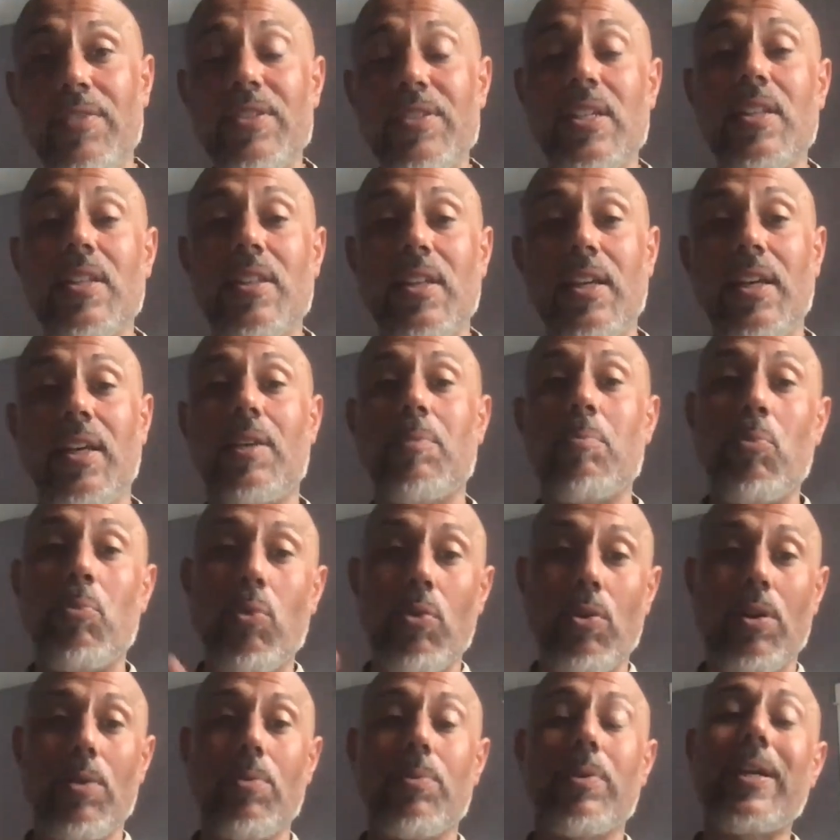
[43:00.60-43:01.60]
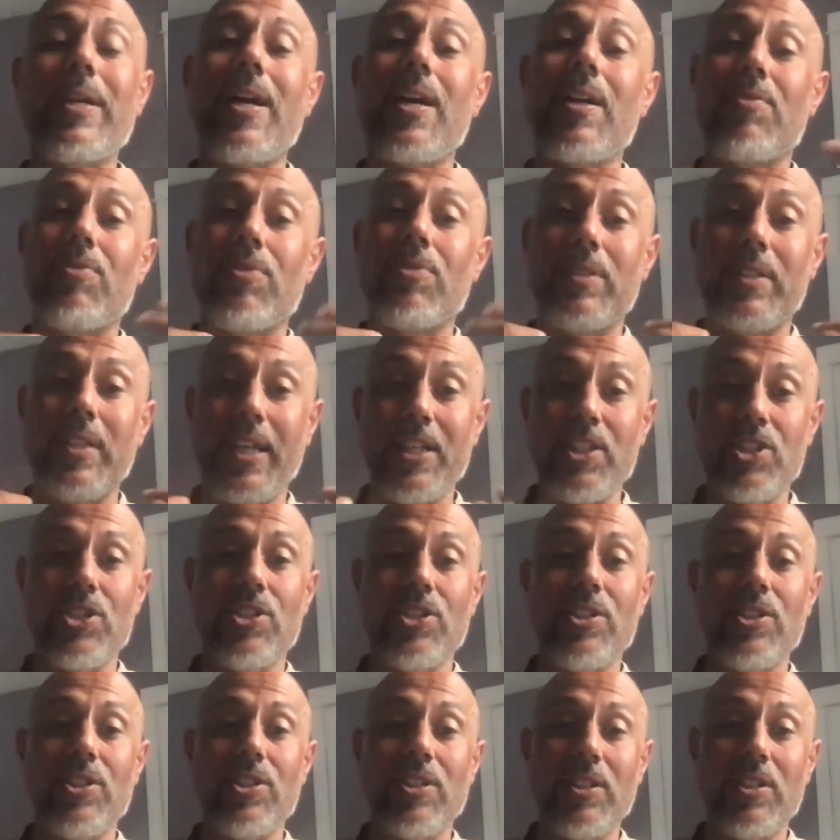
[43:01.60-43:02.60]
I think, more kind of
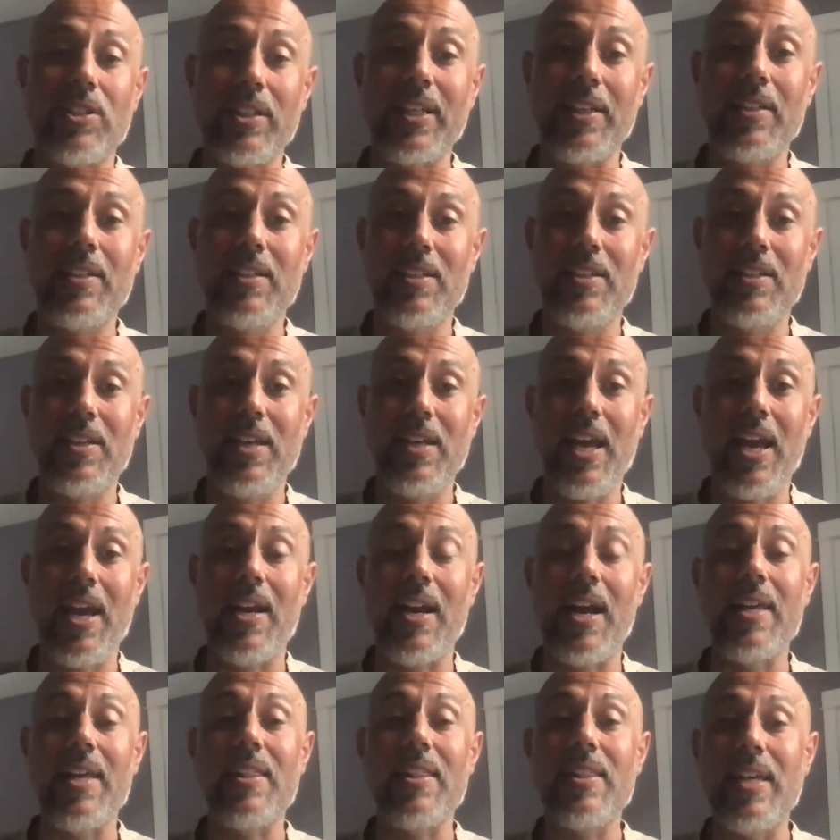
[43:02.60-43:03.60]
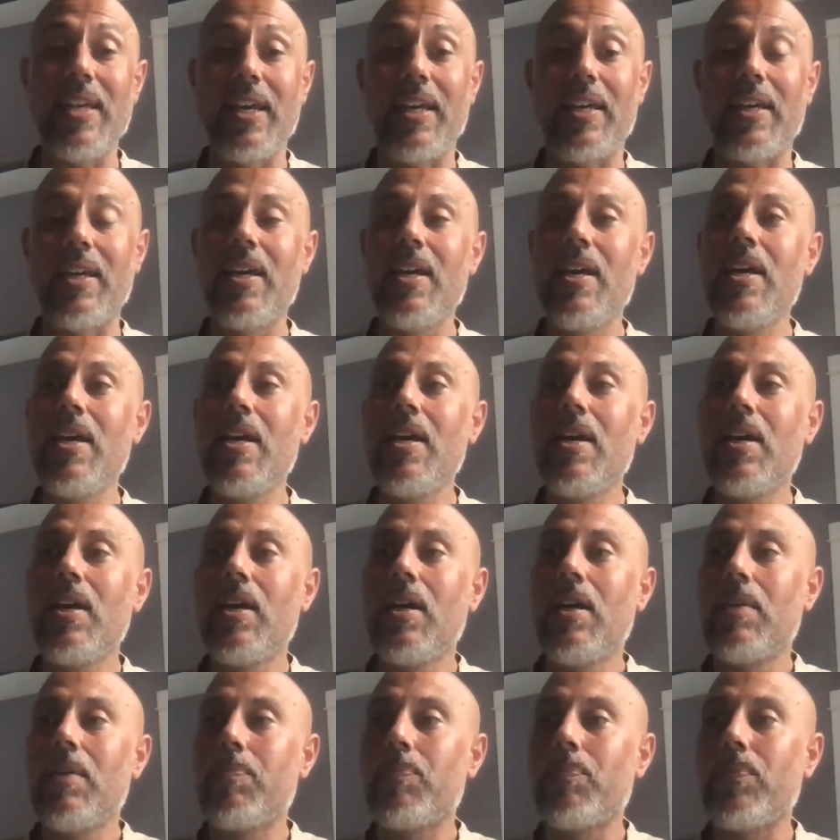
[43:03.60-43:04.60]
relationally. And I think
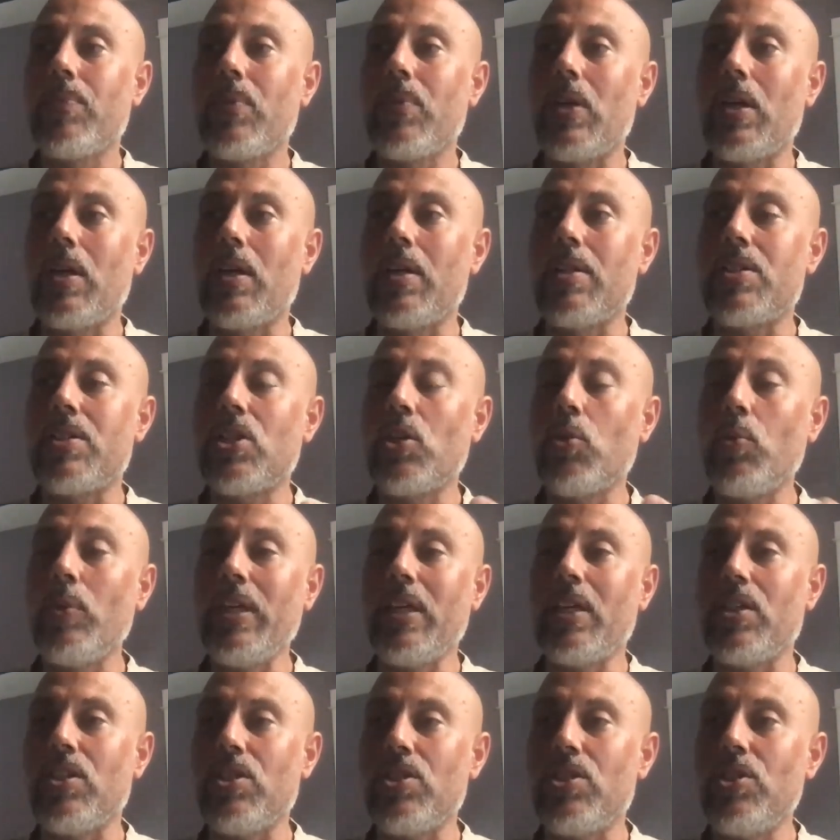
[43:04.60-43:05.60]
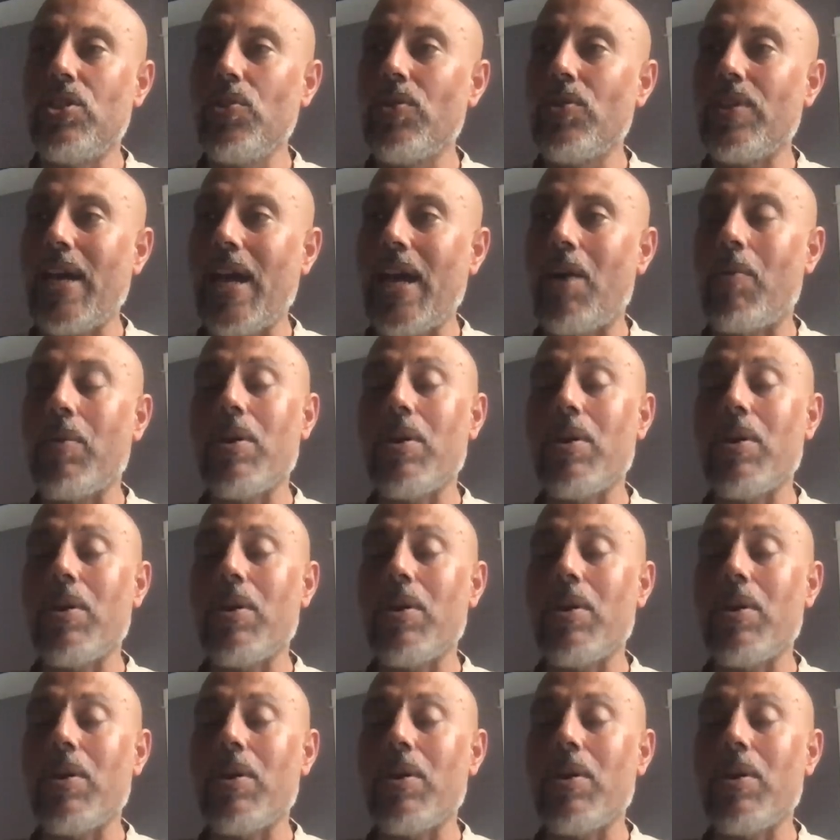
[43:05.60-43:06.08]
until we can do that, we